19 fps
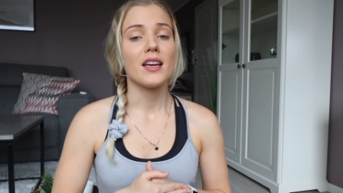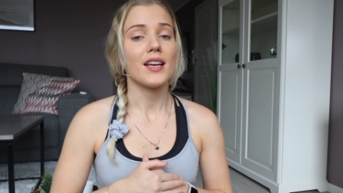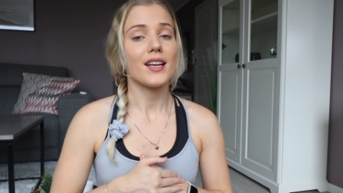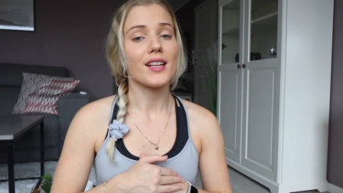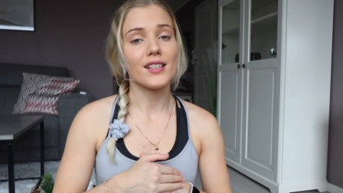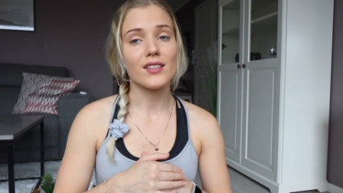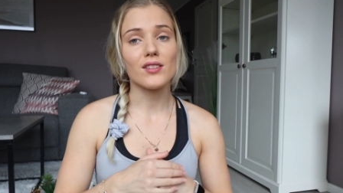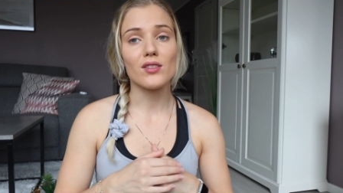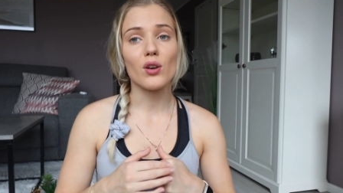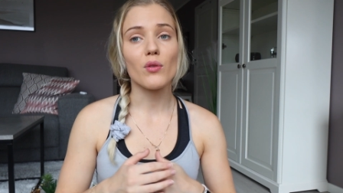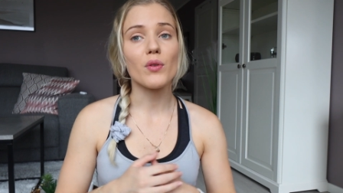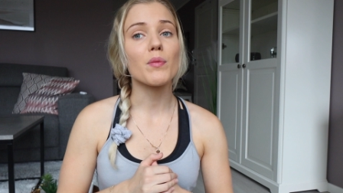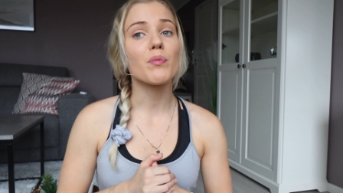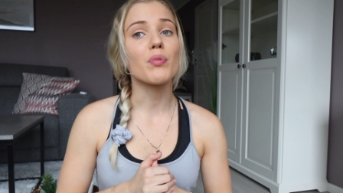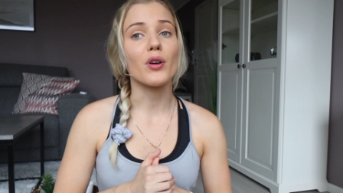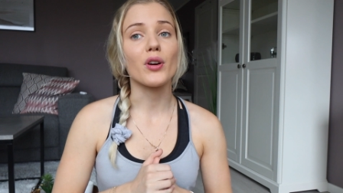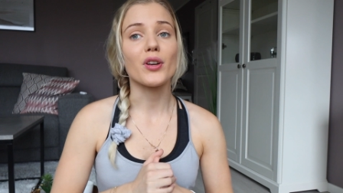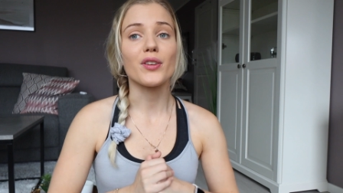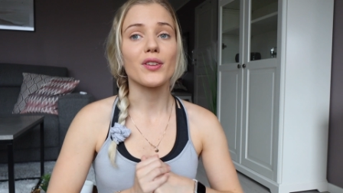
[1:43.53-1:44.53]
It is so
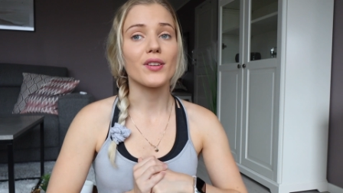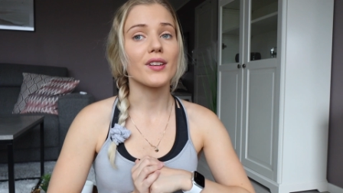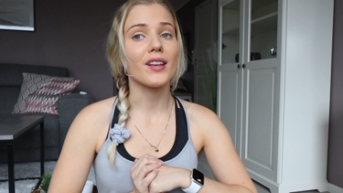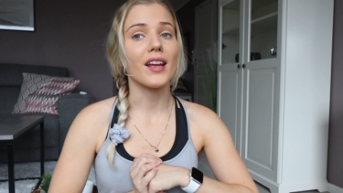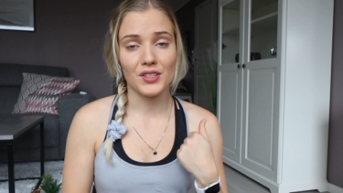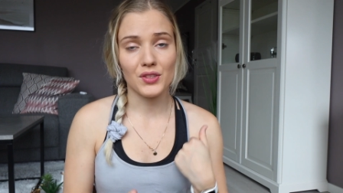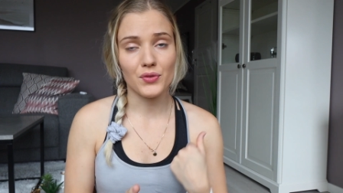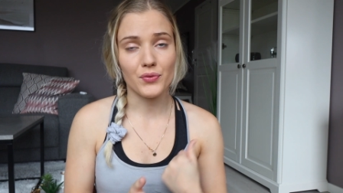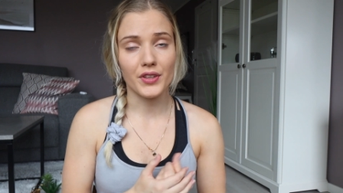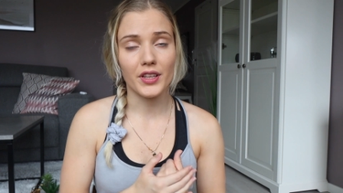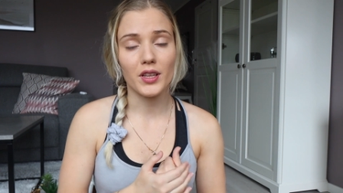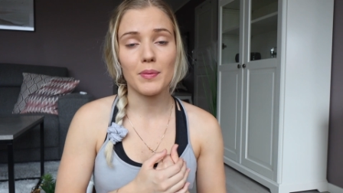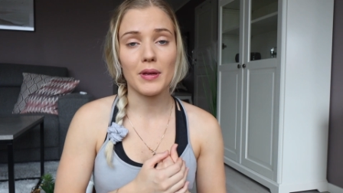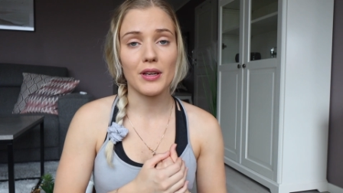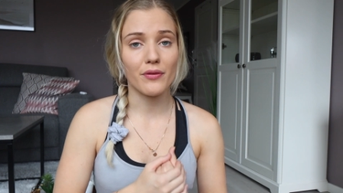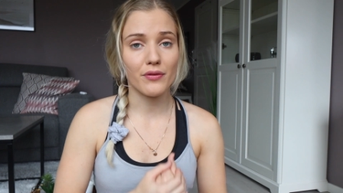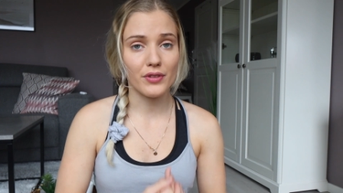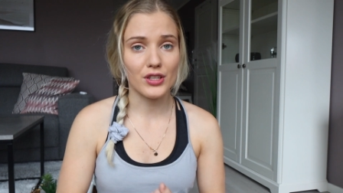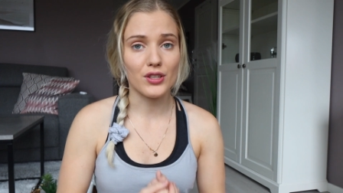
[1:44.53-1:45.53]
important, it's really
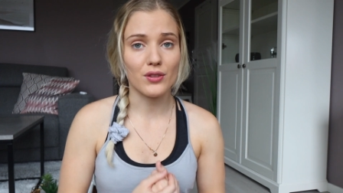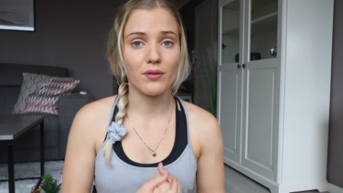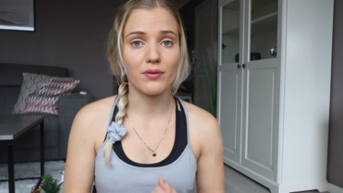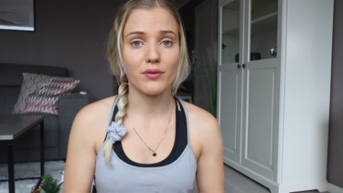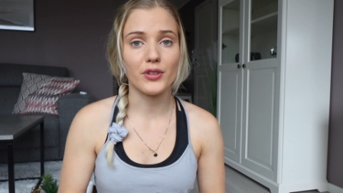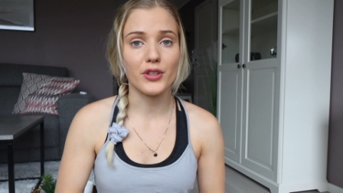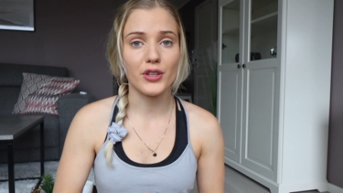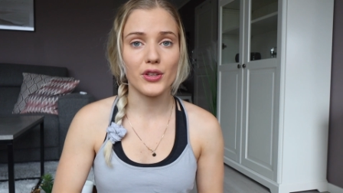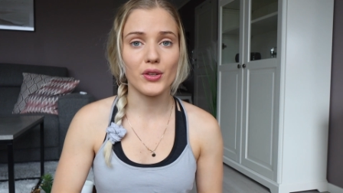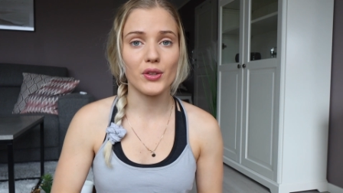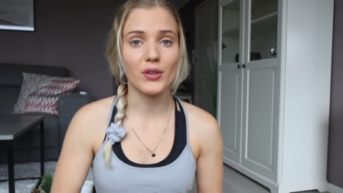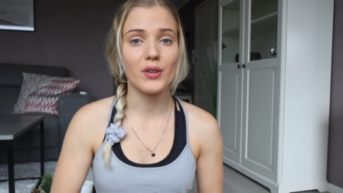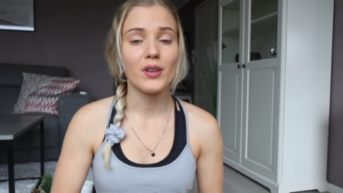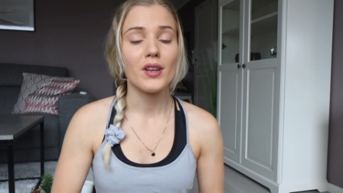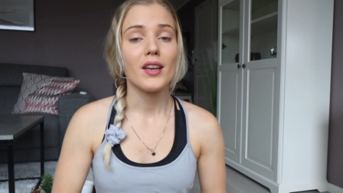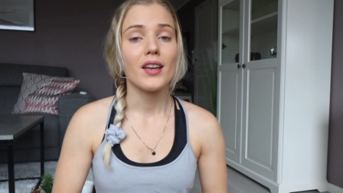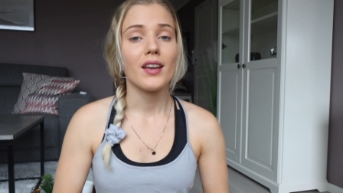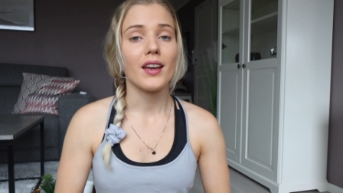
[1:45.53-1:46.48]
beneficial for you.